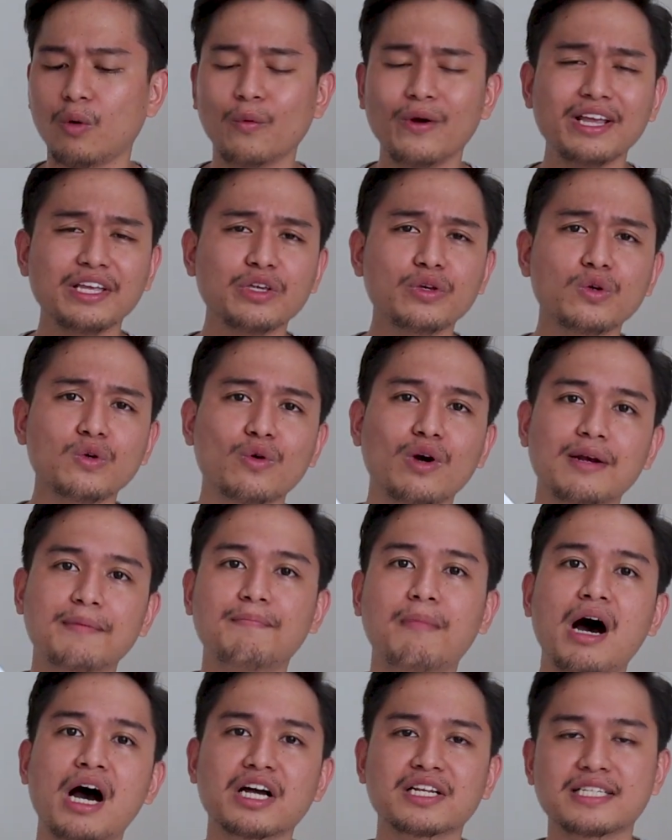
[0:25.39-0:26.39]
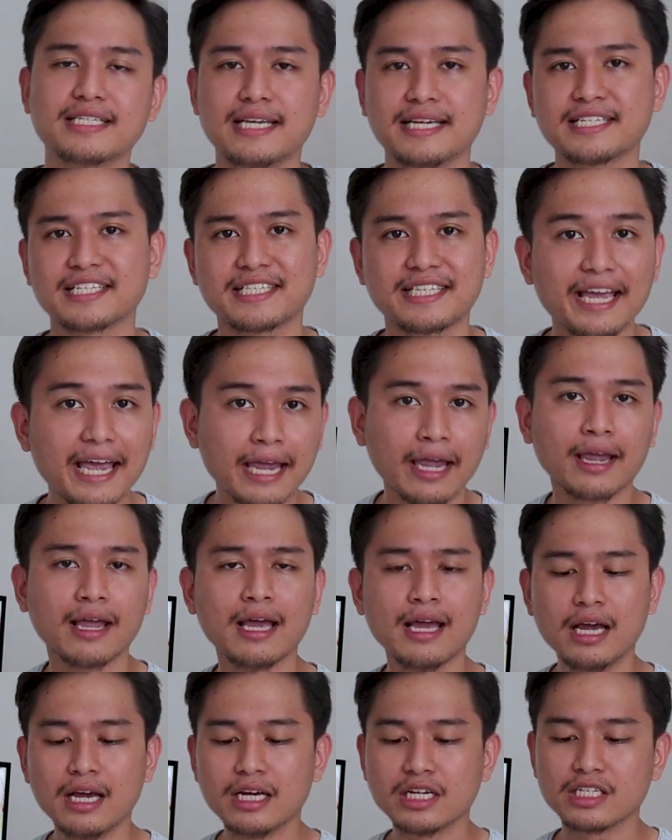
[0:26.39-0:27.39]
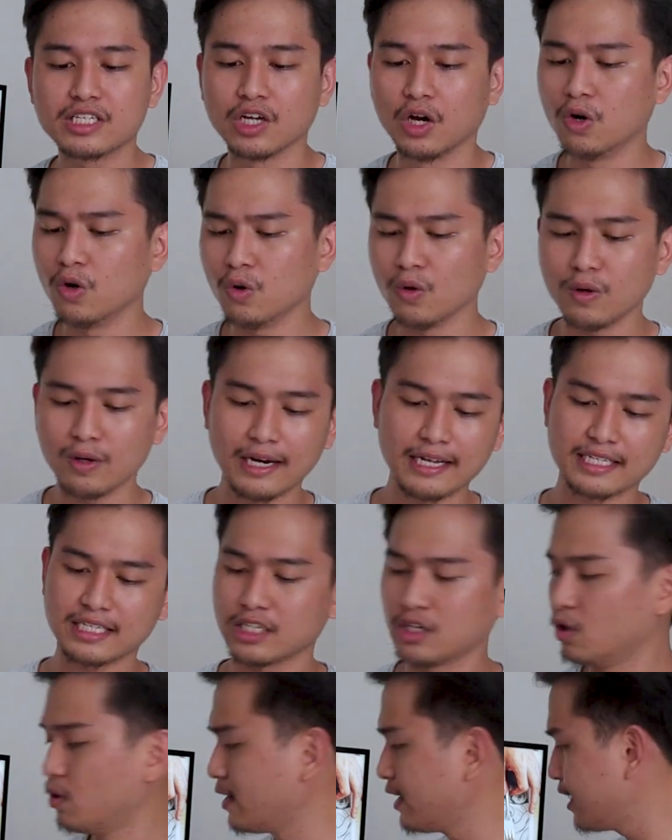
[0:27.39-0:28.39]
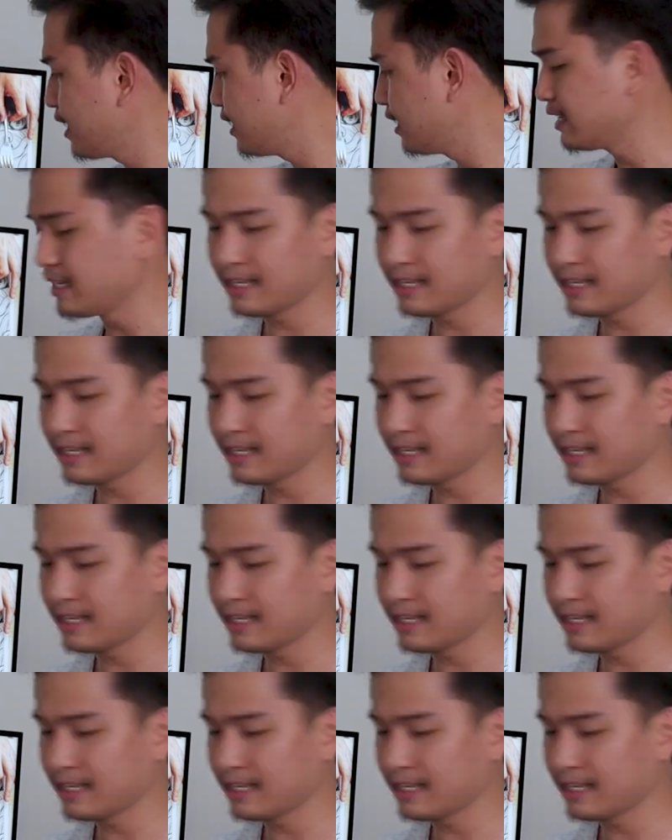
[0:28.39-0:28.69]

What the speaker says: when you unbox this thing. So let's go ahead